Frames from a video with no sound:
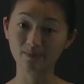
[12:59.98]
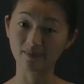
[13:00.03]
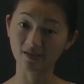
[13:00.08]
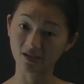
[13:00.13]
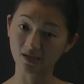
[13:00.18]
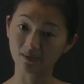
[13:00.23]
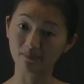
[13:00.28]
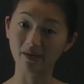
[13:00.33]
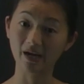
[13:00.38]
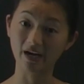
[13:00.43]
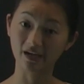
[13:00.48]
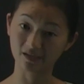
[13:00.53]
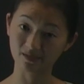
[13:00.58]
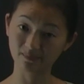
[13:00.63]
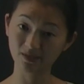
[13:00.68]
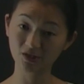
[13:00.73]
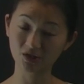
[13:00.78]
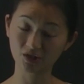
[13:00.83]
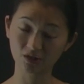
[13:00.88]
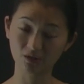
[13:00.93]
become higher
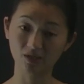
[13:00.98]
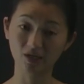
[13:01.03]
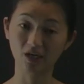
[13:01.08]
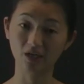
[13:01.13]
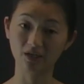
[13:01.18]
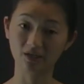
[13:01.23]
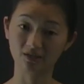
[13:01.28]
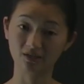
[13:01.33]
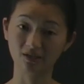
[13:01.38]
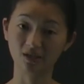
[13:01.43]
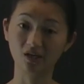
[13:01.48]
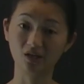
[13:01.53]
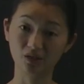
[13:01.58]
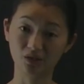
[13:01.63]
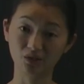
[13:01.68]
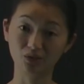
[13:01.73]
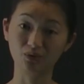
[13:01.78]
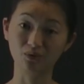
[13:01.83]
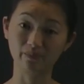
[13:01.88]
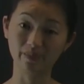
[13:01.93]
dimensional,
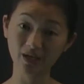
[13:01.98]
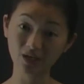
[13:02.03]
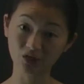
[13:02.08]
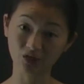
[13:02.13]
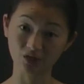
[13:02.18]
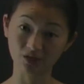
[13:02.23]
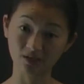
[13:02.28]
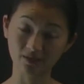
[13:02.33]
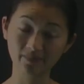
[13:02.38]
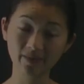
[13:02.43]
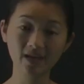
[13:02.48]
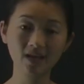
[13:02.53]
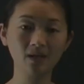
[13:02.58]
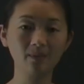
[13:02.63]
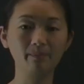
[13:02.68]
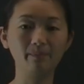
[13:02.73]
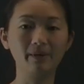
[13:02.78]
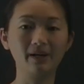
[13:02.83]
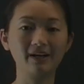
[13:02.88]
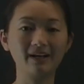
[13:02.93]
harder to picture,
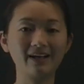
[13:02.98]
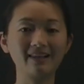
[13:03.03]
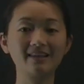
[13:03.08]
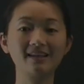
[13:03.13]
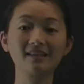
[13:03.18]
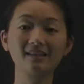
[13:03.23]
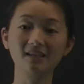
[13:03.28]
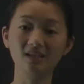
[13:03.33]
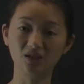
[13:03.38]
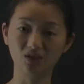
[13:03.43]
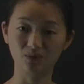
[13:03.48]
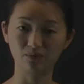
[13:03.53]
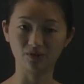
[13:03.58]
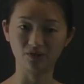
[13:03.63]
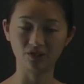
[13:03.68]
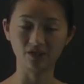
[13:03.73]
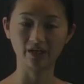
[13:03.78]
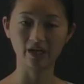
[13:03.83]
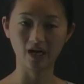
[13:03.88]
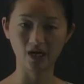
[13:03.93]
but I think the
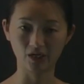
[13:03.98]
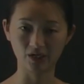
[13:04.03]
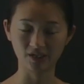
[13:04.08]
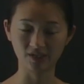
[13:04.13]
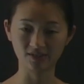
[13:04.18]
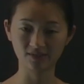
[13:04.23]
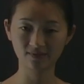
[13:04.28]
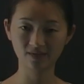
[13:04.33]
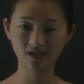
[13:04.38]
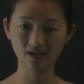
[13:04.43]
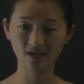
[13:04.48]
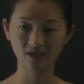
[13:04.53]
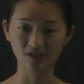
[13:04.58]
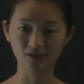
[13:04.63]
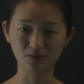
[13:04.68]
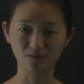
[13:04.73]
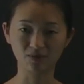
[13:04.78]
intuition carries. And so